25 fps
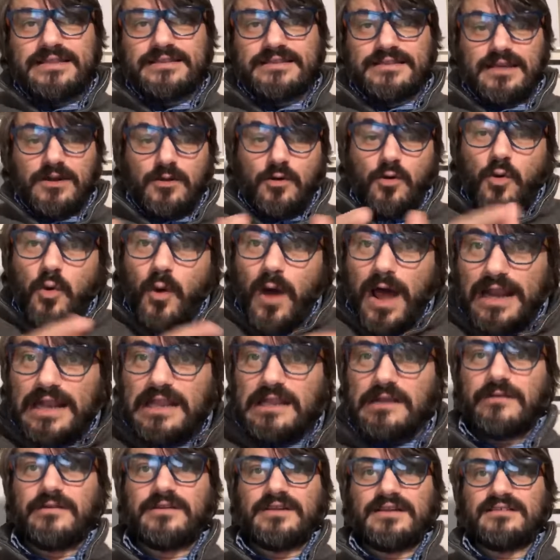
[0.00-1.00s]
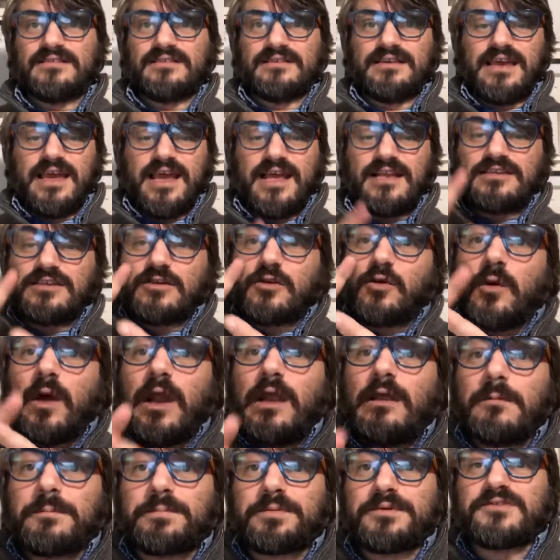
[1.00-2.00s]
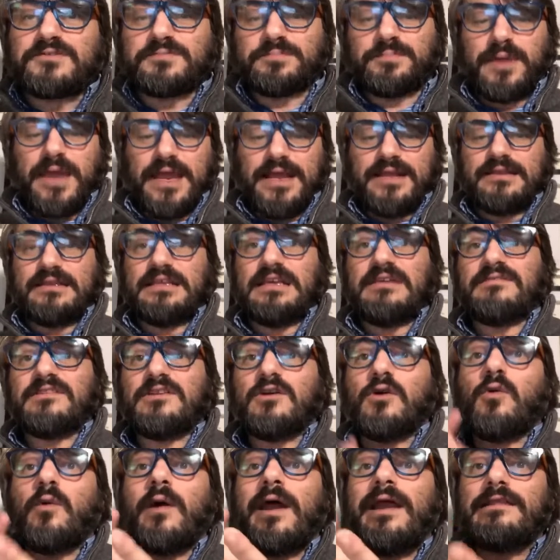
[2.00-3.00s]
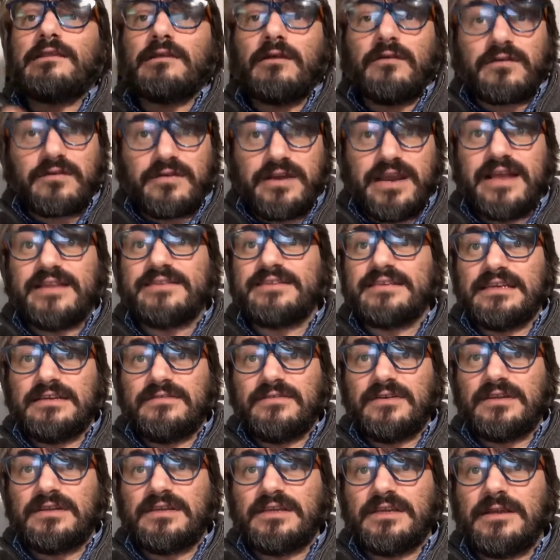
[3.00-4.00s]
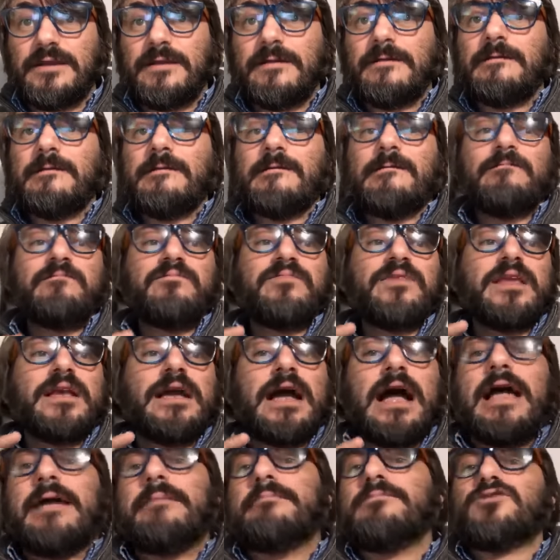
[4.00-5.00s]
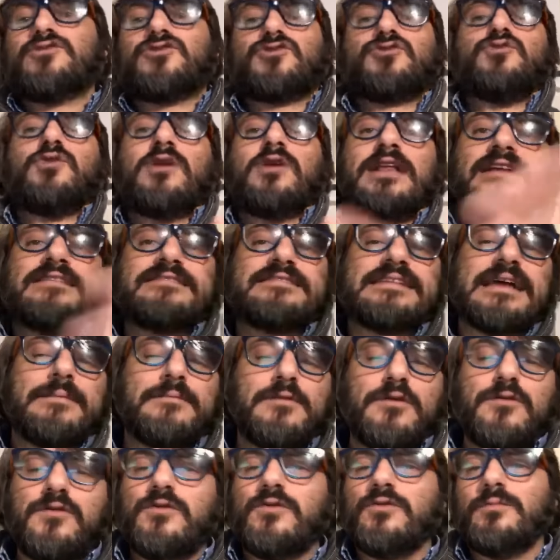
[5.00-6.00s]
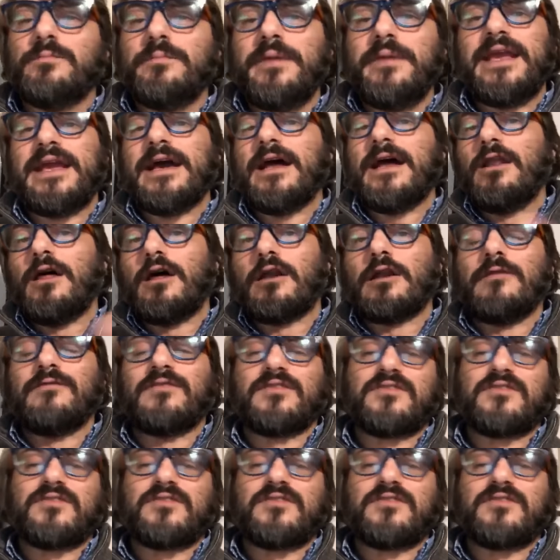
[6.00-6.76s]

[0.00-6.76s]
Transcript: the quality of the sketch, the quality of perspective, the quality of creativity. I'm sure that some of you make a lot of